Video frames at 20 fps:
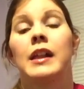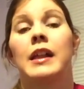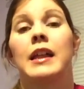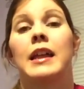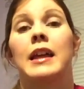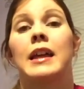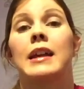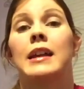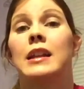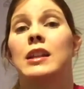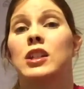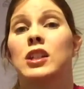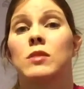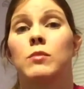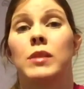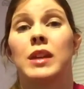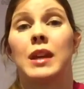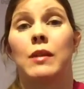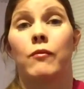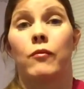And it just
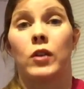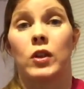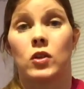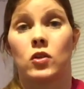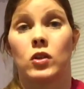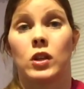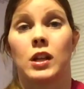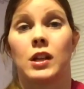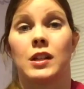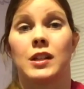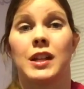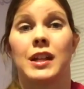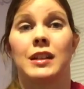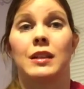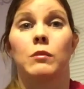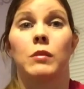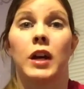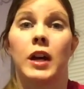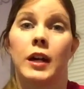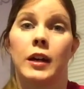became frustrating to take
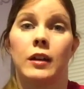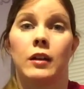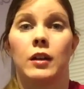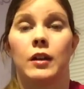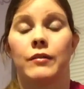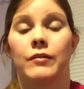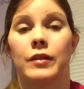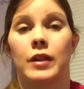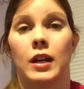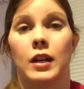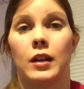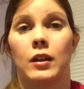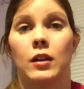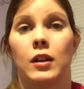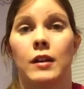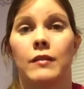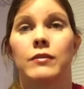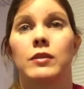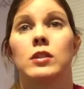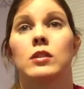them on and off and on and
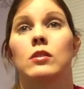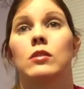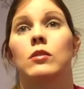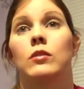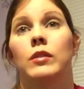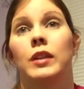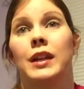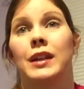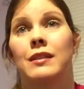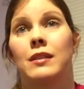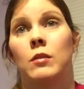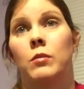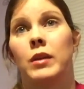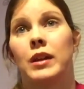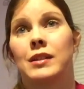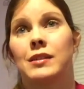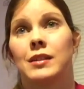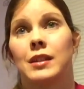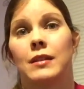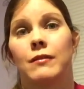off. So like the
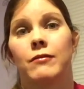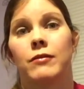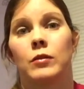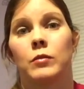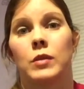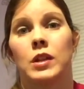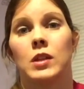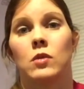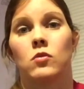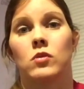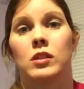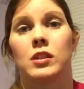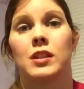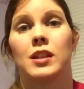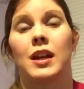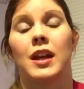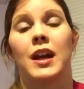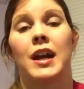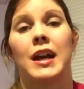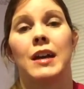best thing for me was to
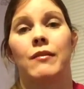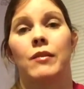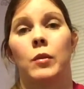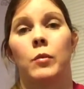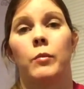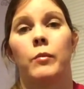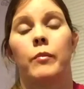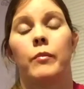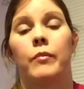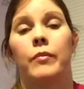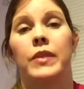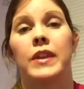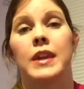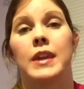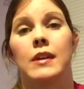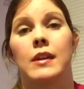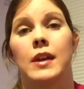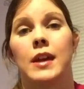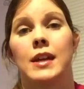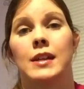have
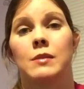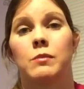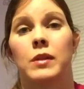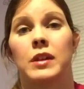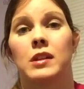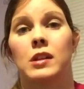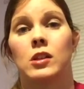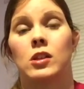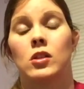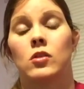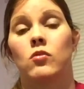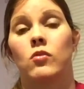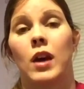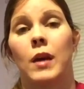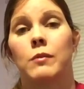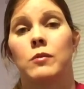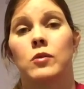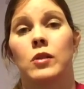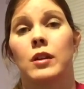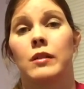the ace bandages
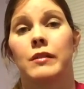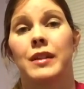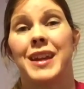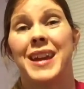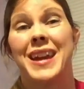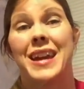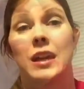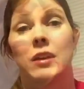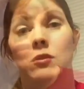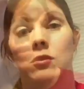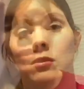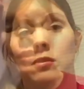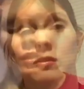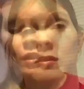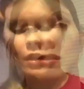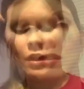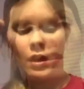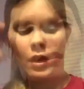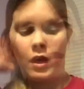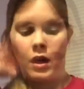wrapped around the
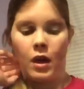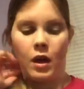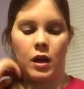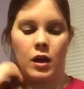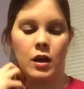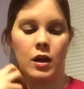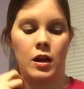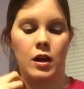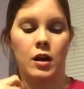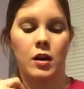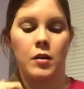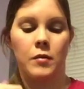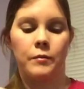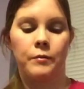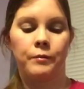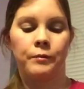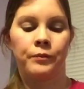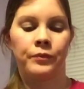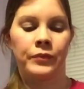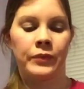handles. And
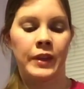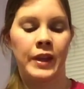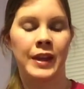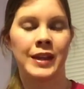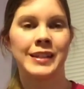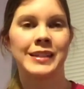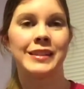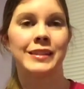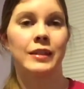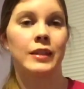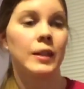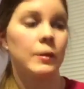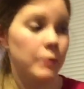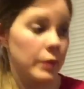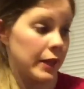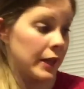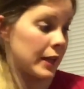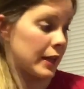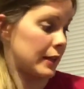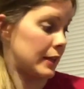
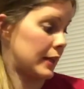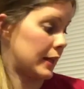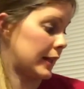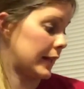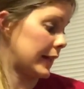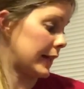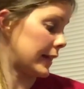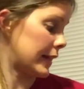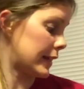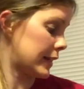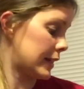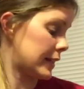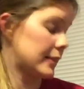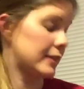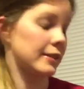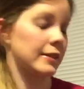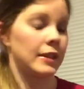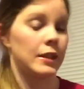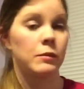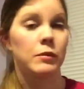sleeping at night,
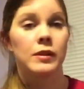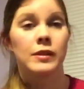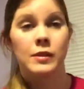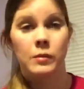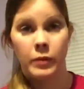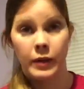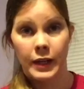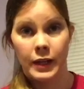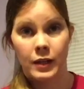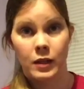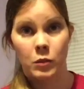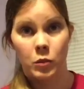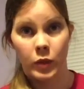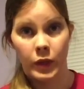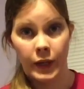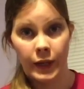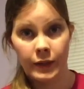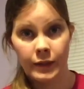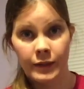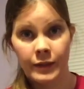sleeping's a pain in the
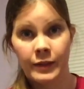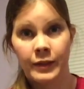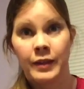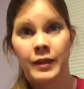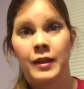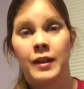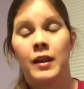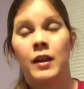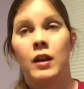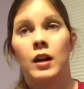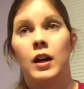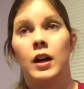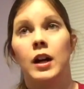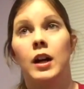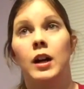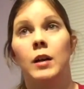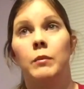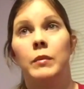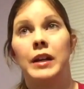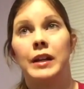butt,
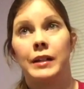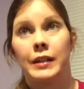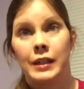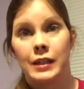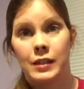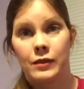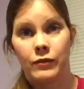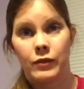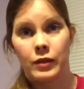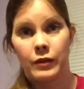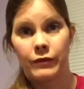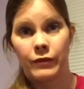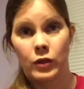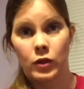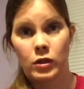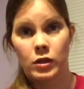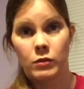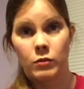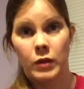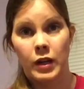at least for the
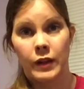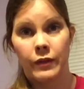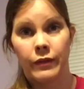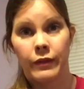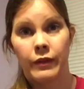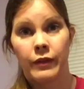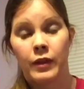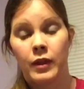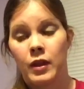first month.